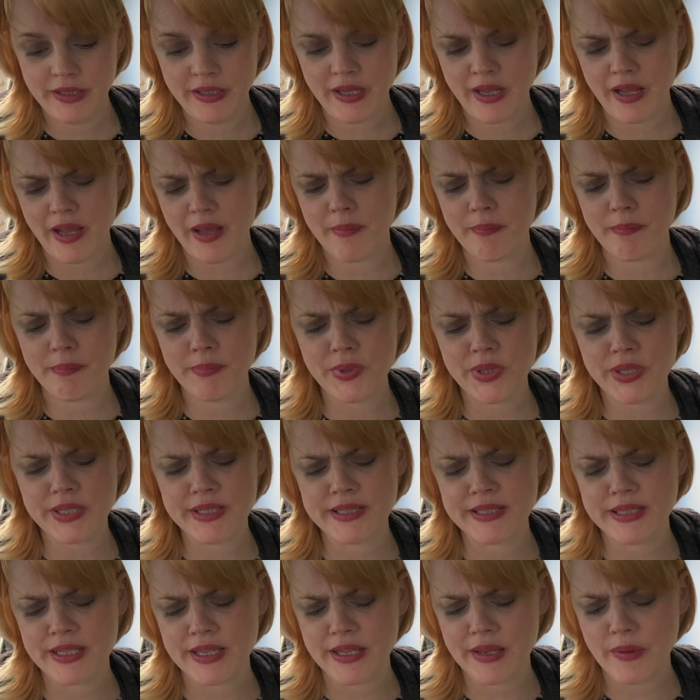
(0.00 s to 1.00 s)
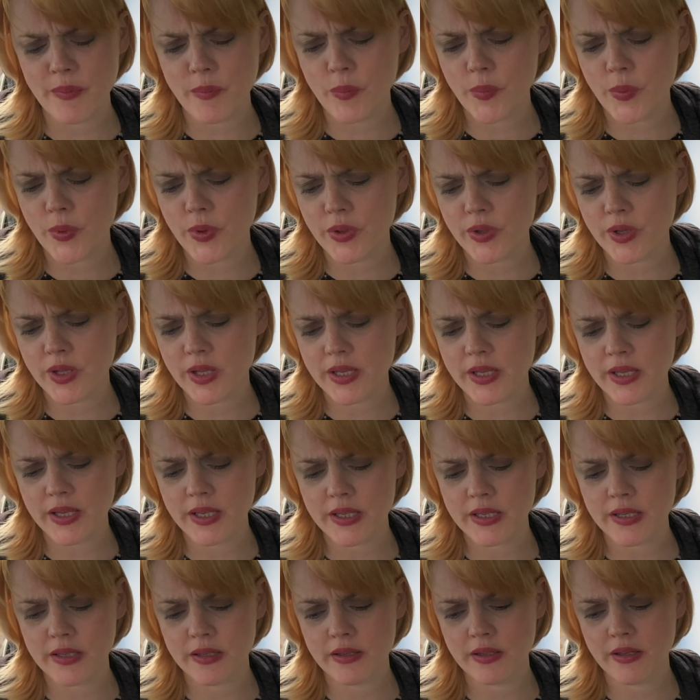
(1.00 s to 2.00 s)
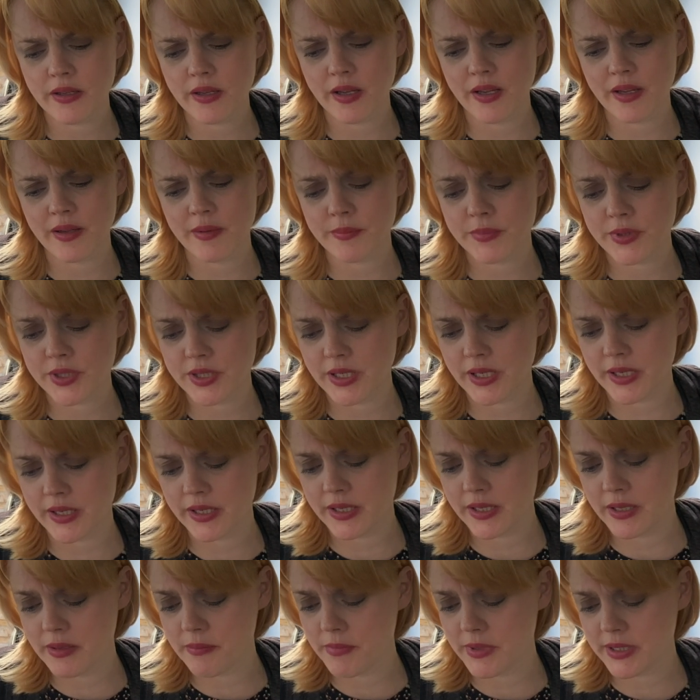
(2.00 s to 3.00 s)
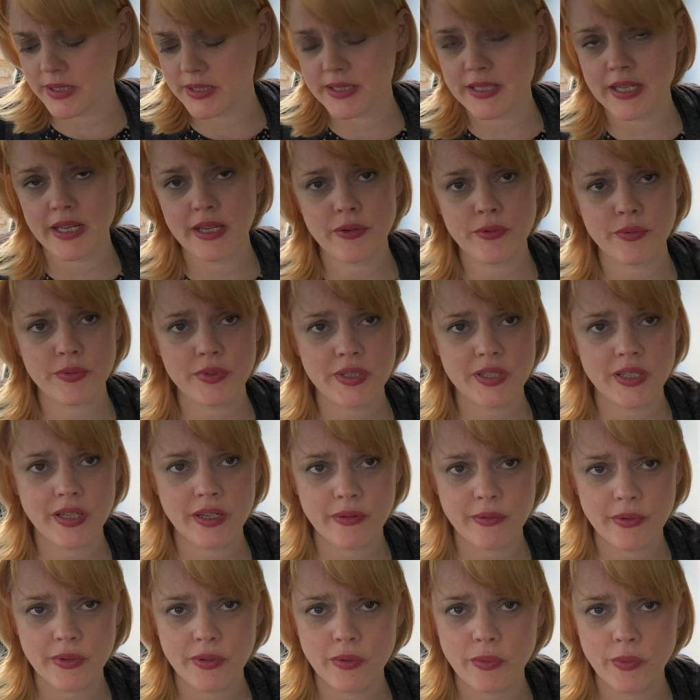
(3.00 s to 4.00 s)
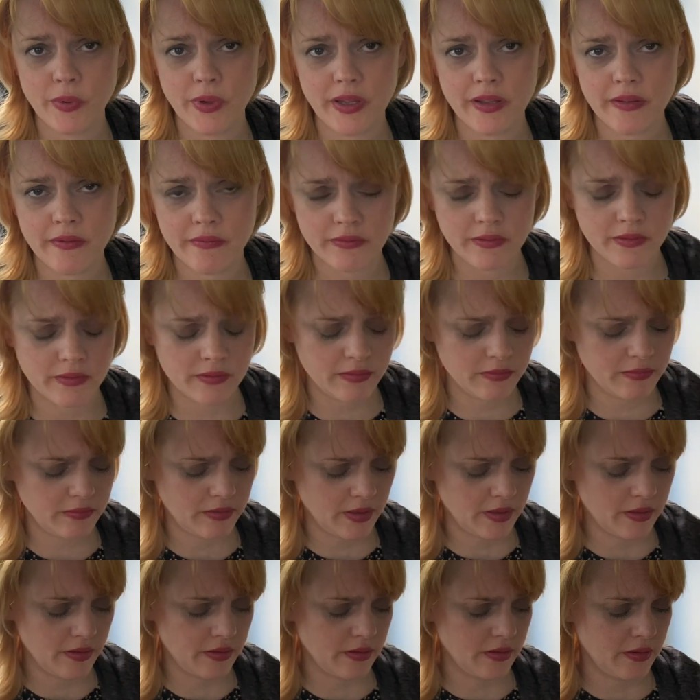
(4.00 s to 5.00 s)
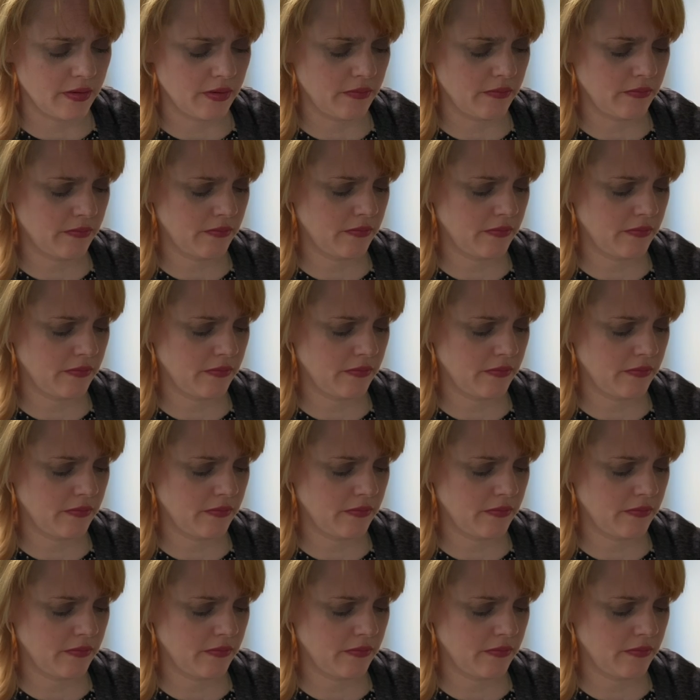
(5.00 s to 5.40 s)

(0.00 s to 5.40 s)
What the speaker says: I'm busy, I'm working, I'm shagging my secretary or whatever. I don't know.